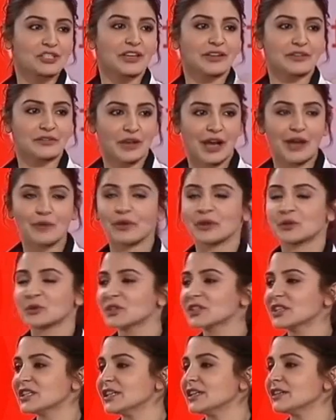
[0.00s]
I went to the
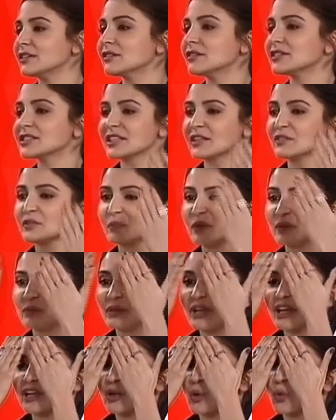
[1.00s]
theatres and there were
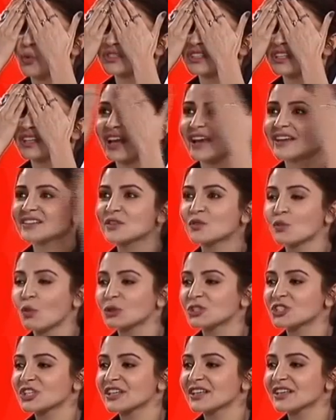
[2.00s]
people like closing their eyes and
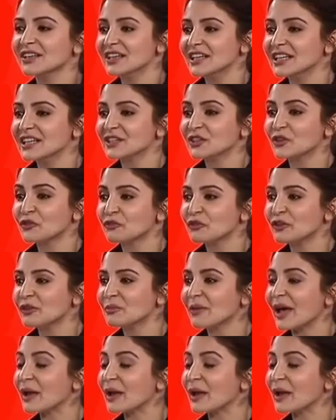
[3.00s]
watching the film.